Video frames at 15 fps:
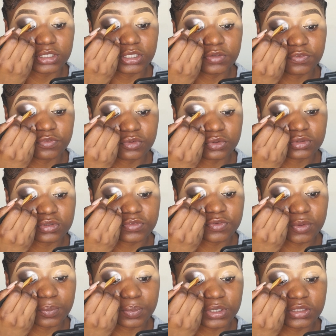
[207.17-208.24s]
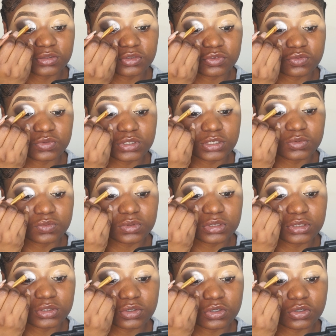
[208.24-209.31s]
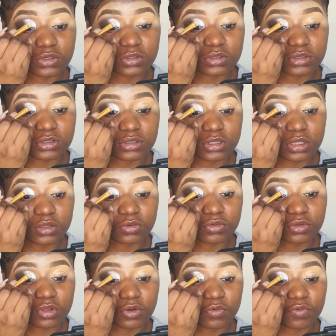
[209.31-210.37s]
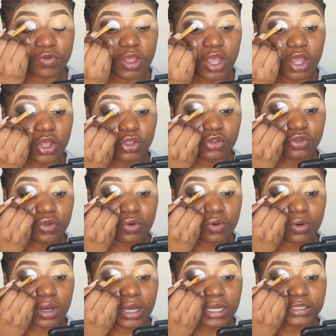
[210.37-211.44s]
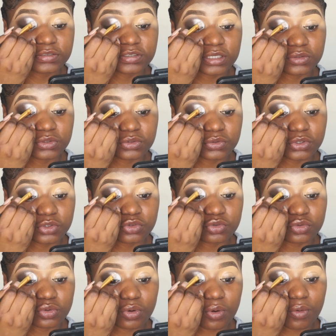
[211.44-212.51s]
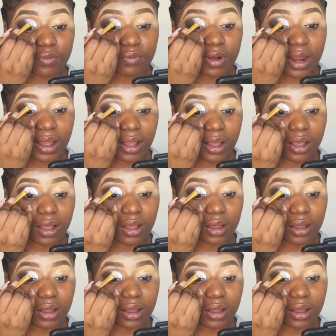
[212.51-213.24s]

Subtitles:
If not, if your base is really crusty and stuff, your eyeshadow is going to crack.